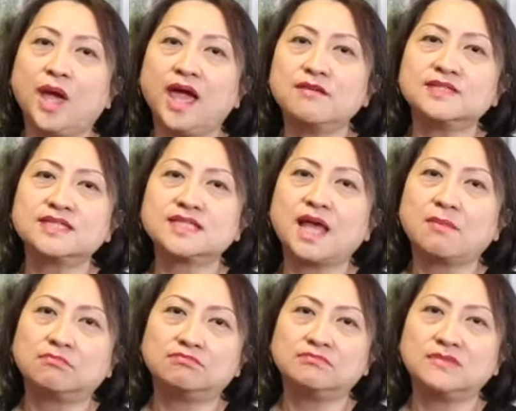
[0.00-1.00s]
you have
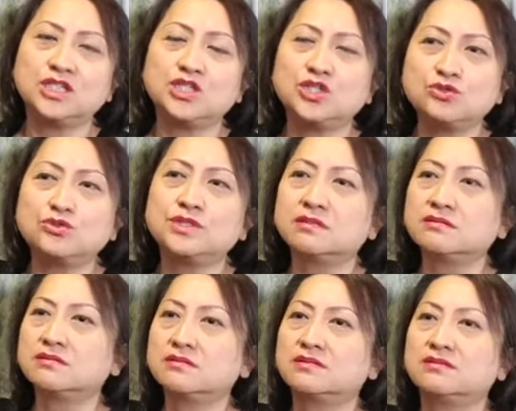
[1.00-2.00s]
some
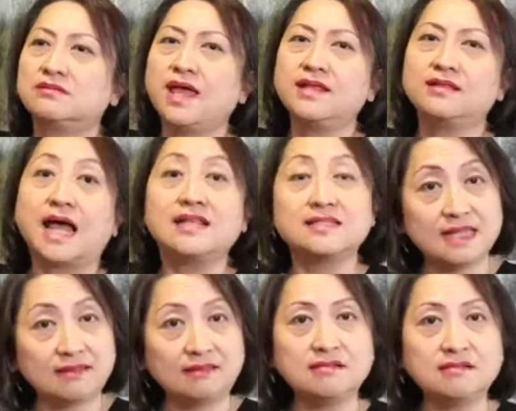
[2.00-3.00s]
issues that
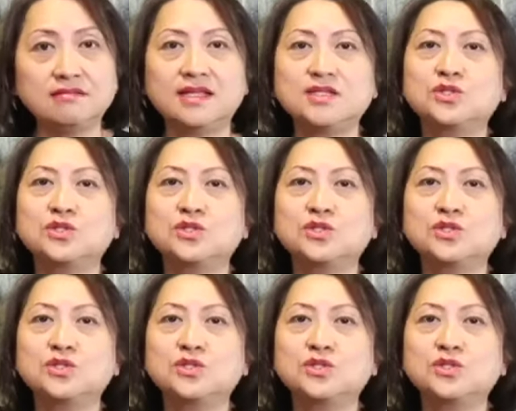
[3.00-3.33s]
unsettled.